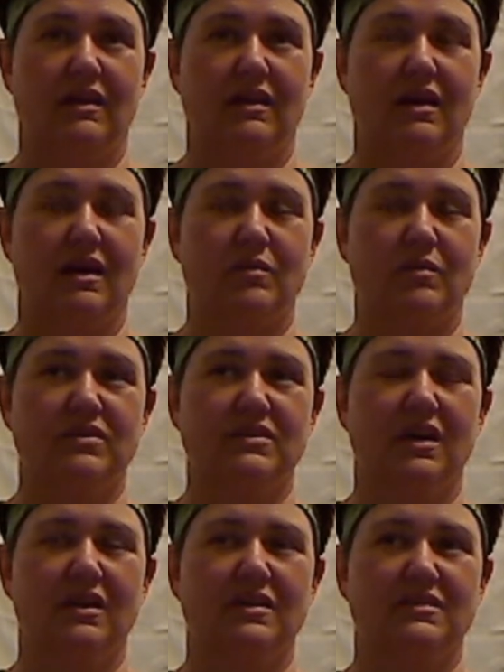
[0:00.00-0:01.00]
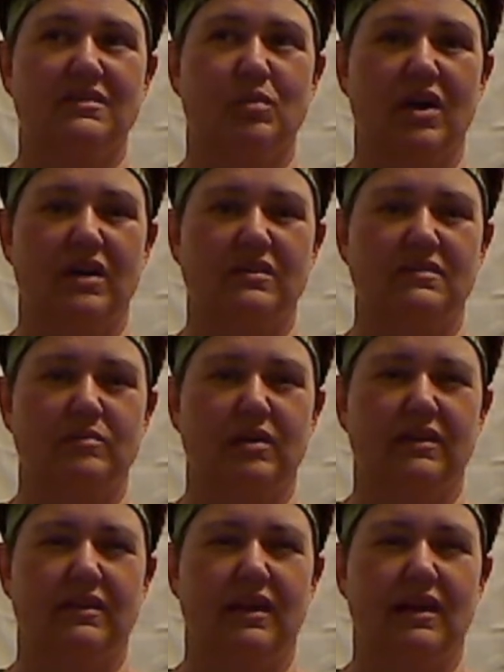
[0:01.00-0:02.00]
I was kind of surprised
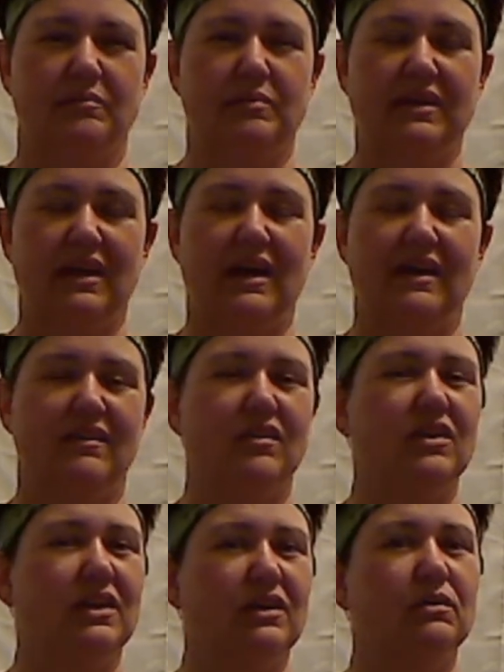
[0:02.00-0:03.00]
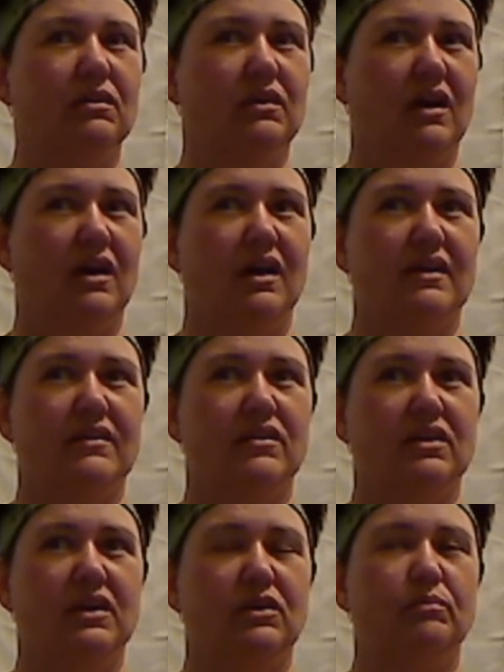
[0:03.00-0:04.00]
about that. But yeah, they're a little
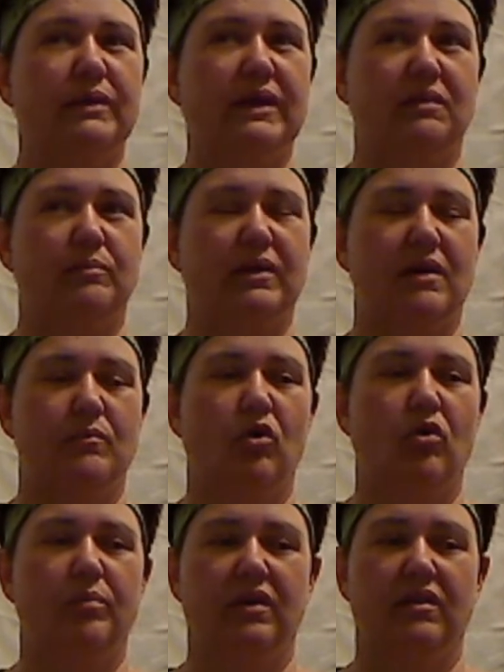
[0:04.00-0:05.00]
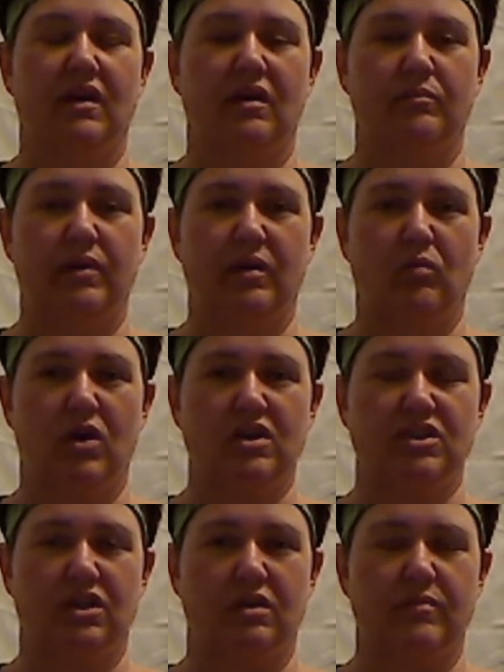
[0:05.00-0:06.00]
big, but I'm hoping that by
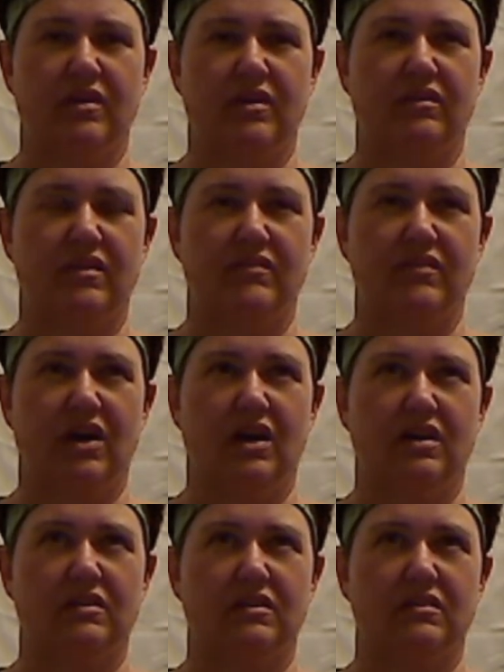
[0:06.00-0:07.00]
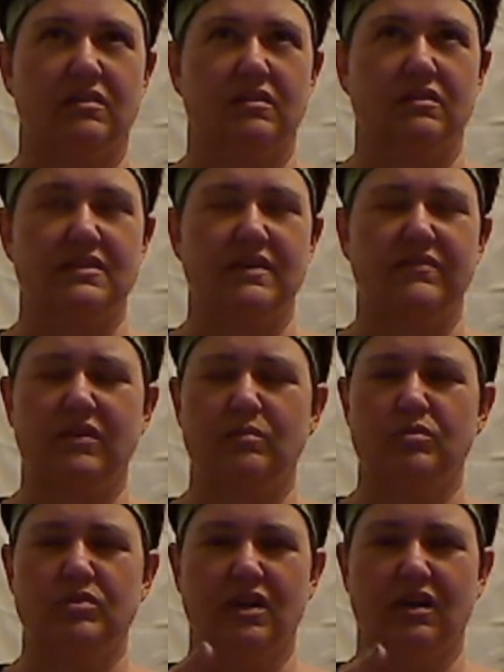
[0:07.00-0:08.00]
washing them, they've got
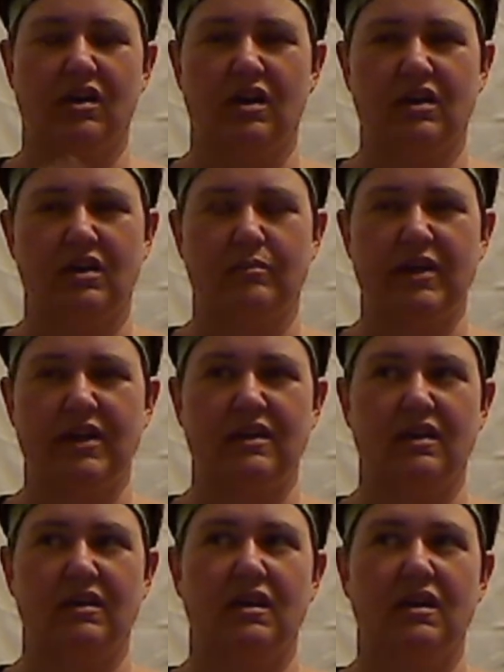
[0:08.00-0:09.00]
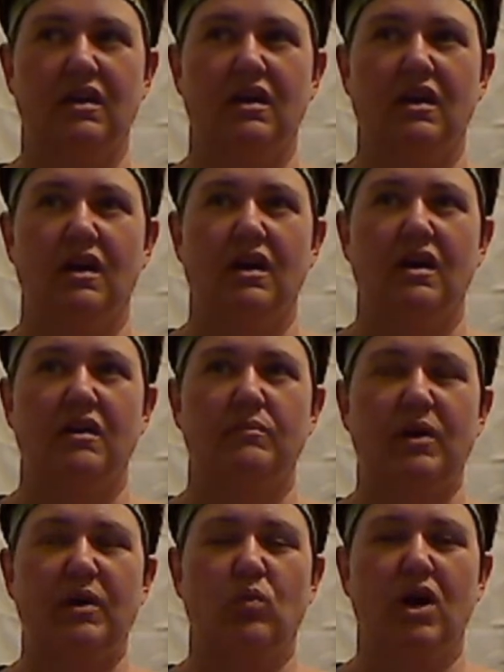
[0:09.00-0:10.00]
70% cotton in them, I think.
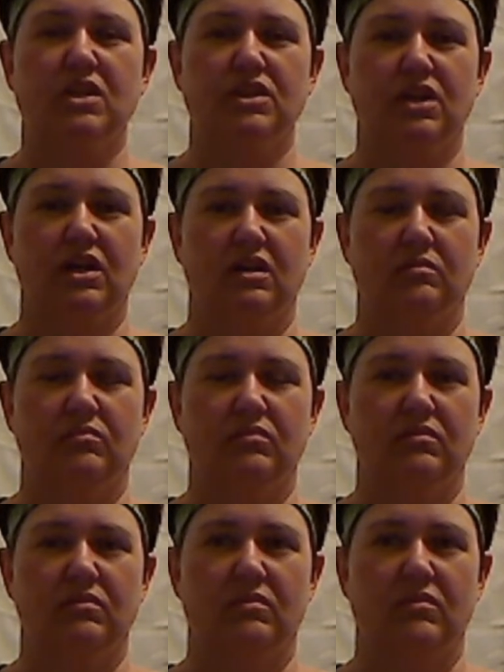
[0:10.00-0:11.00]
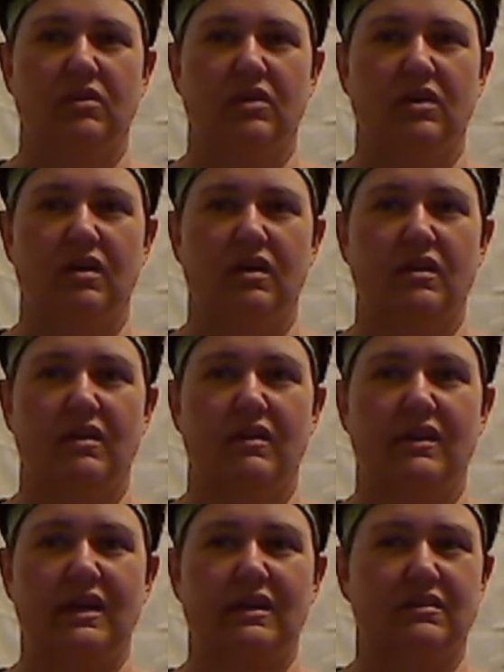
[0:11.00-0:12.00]
By washing them,
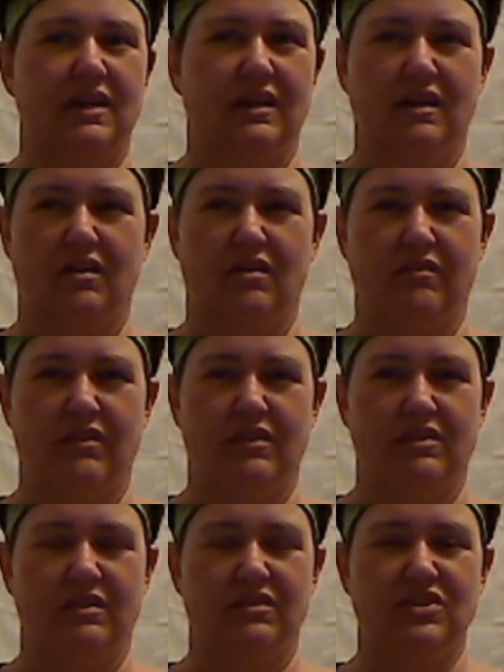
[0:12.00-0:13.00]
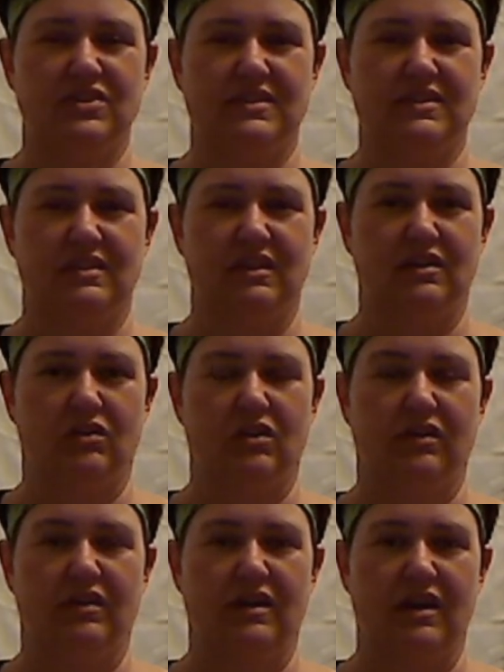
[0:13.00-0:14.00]
that'll take care of the
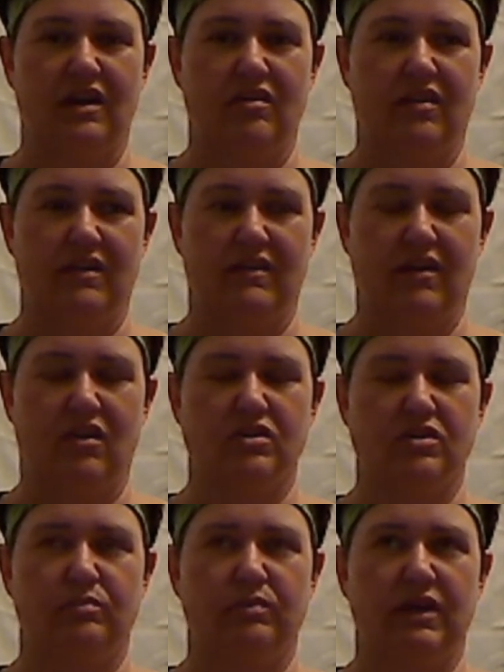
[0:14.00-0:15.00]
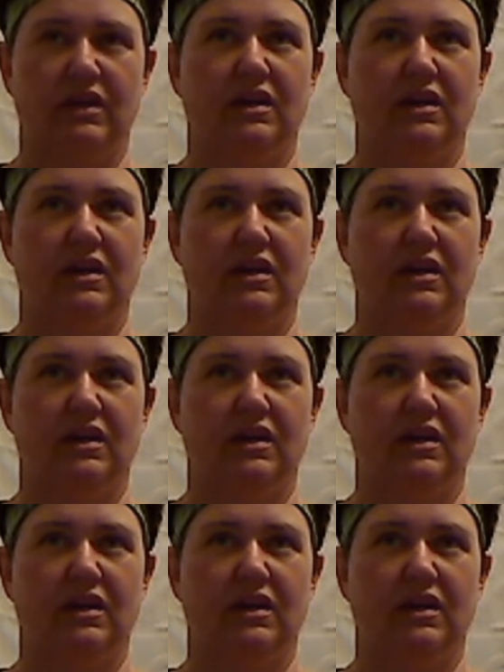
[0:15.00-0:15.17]
hair that they are too big.